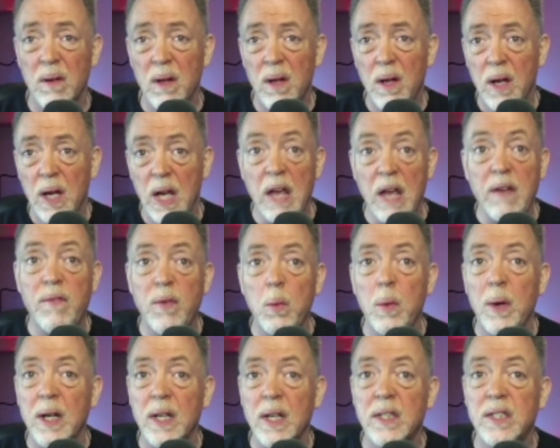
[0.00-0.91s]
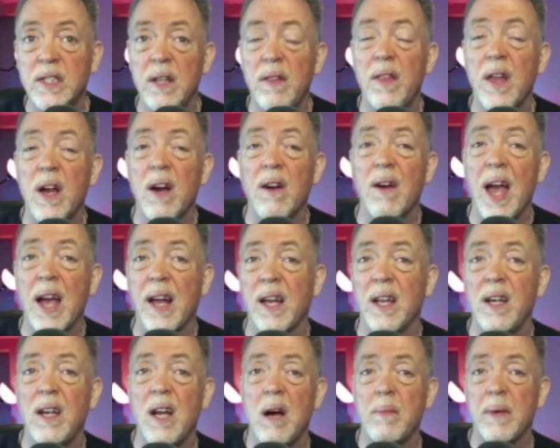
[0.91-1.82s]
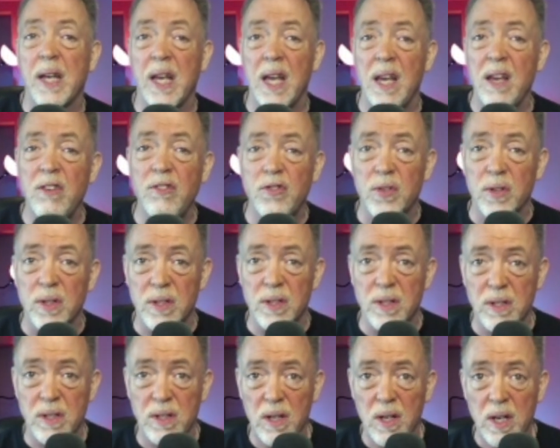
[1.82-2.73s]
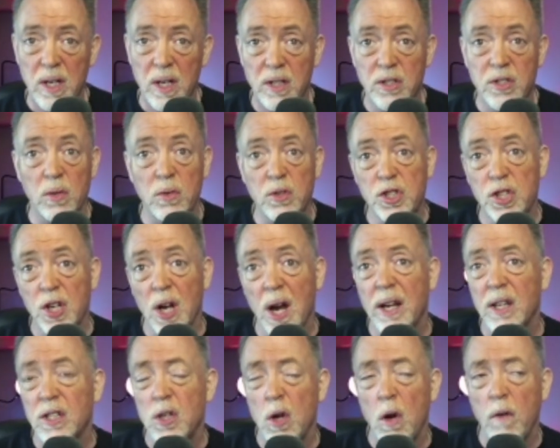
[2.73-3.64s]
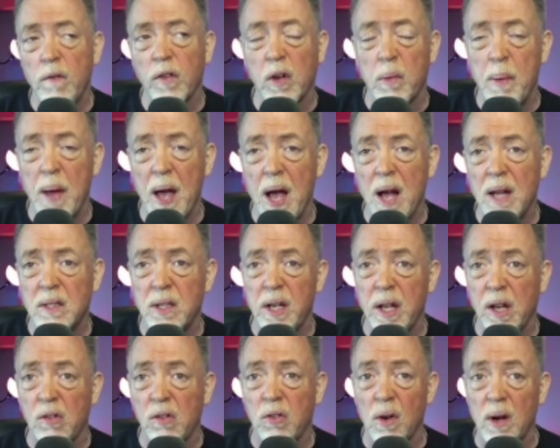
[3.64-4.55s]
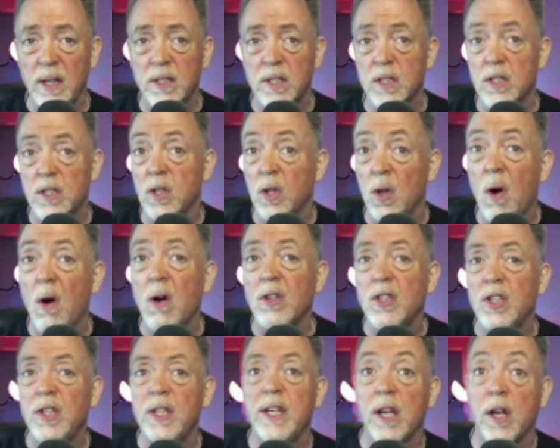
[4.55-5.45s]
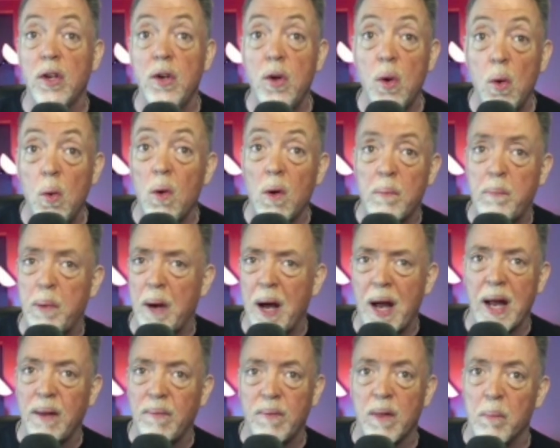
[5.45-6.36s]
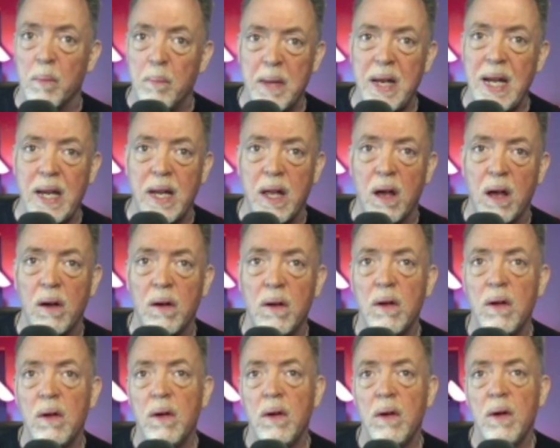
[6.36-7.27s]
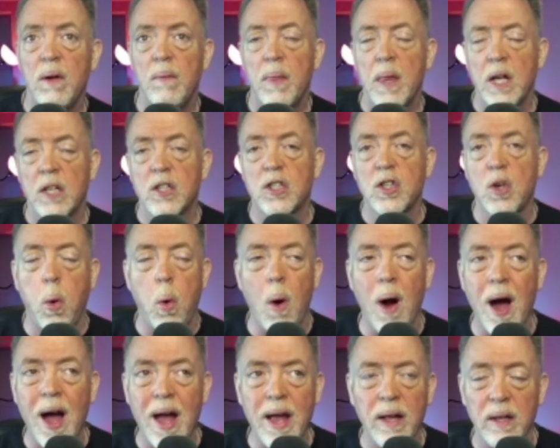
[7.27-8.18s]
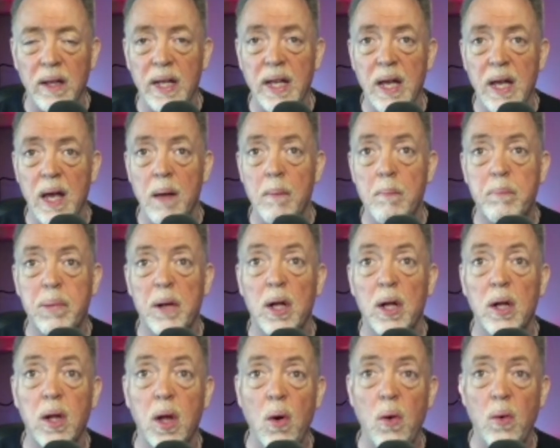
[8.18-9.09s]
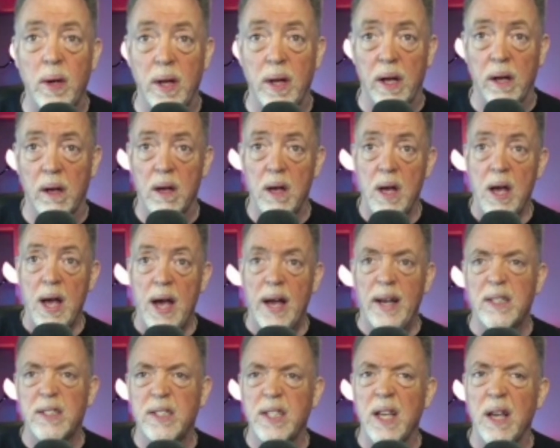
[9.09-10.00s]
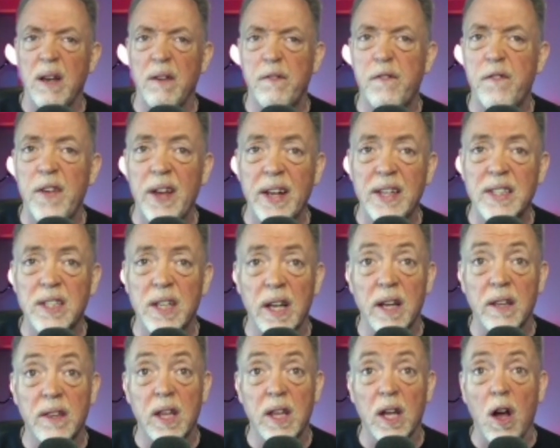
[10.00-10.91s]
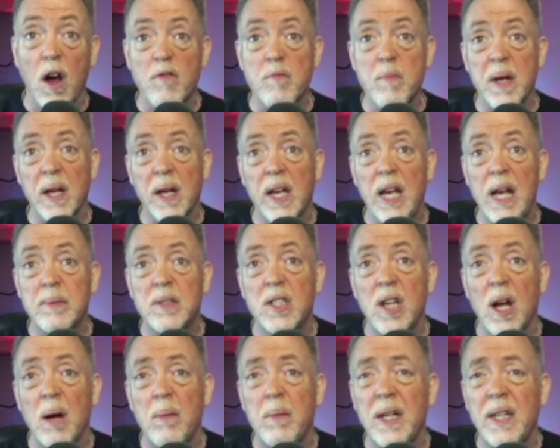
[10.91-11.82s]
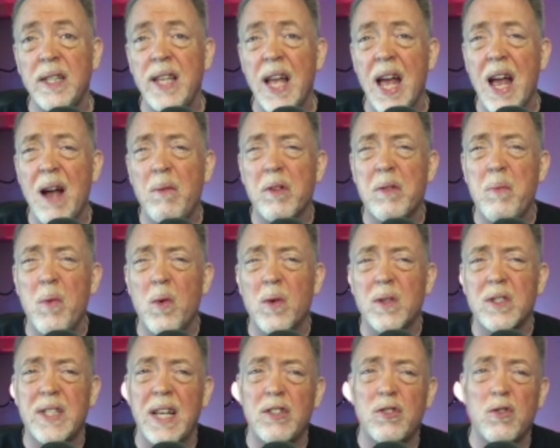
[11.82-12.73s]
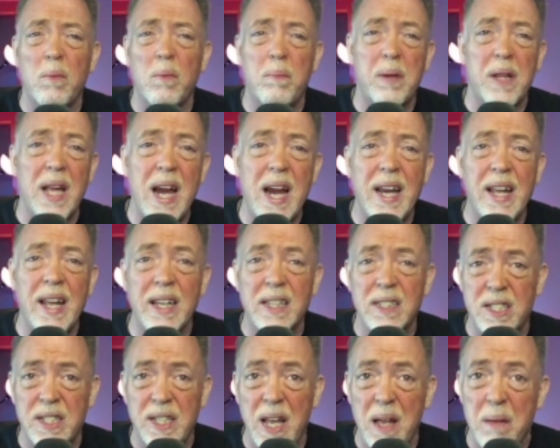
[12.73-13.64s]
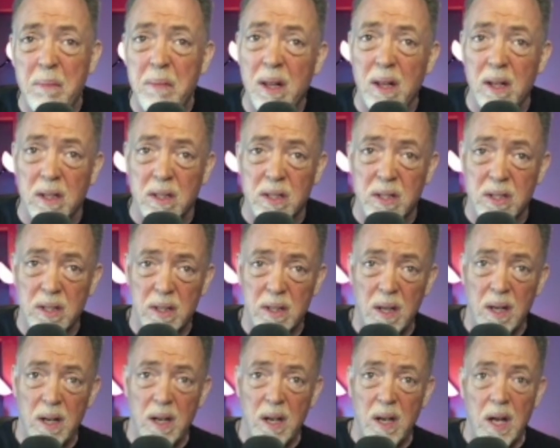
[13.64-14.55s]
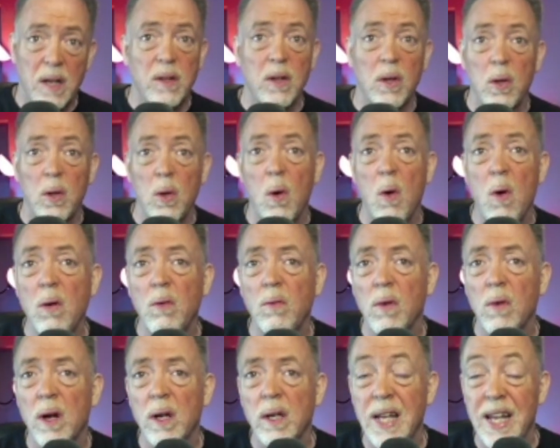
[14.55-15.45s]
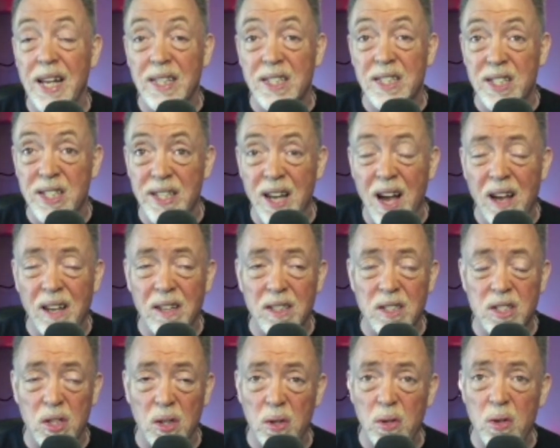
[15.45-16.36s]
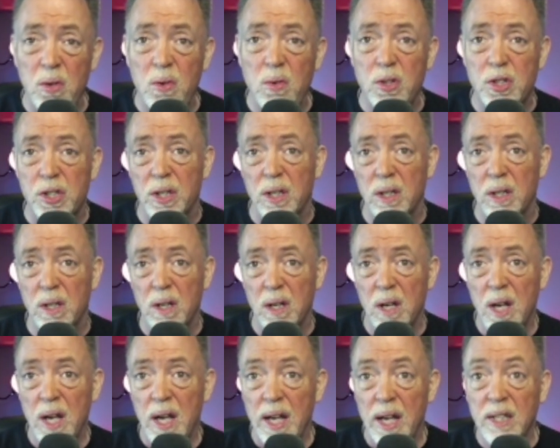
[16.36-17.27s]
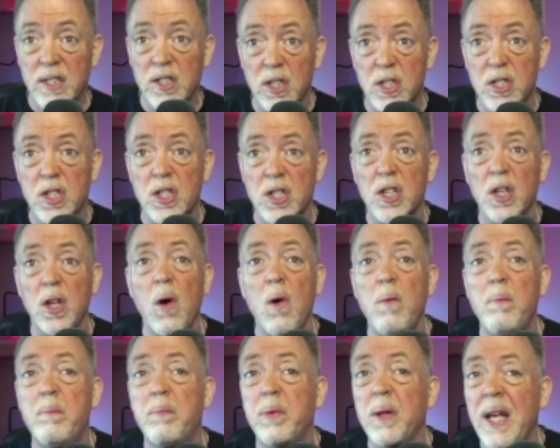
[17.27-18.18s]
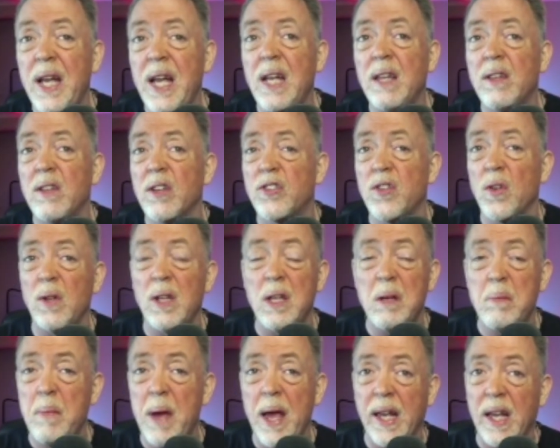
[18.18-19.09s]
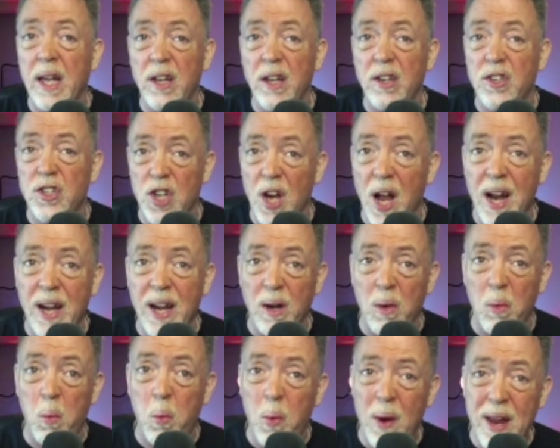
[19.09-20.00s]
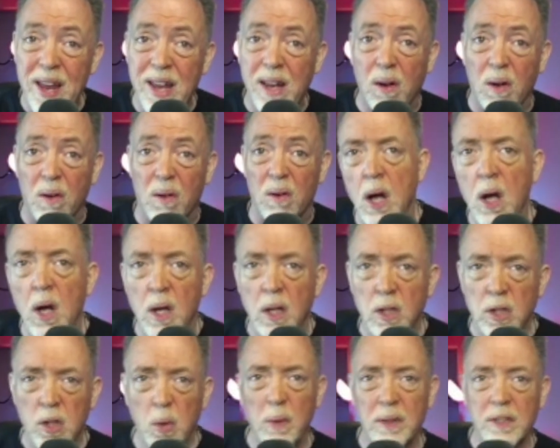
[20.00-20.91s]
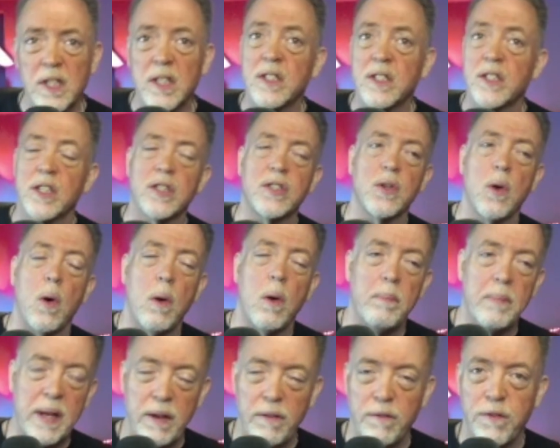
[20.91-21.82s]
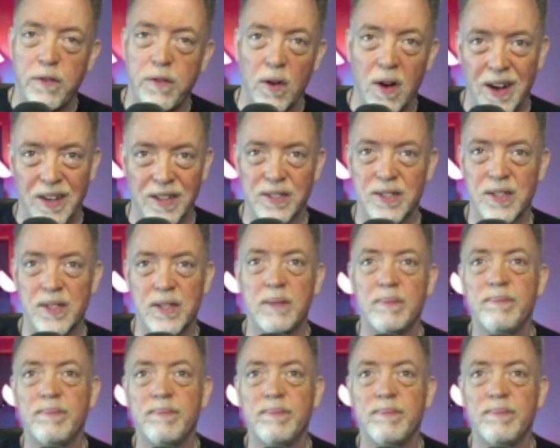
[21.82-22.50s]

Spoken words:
even when it's in their economic interests. And so China's overcapacity crisis, largely ignored by the media, is quietly imploding. And instead of fixing it, the government keeps doubling down with more central planning and stimulus. In the long run, it's not a solution. It's a slow bleed that's only making China weaker. So what does this all mean for us?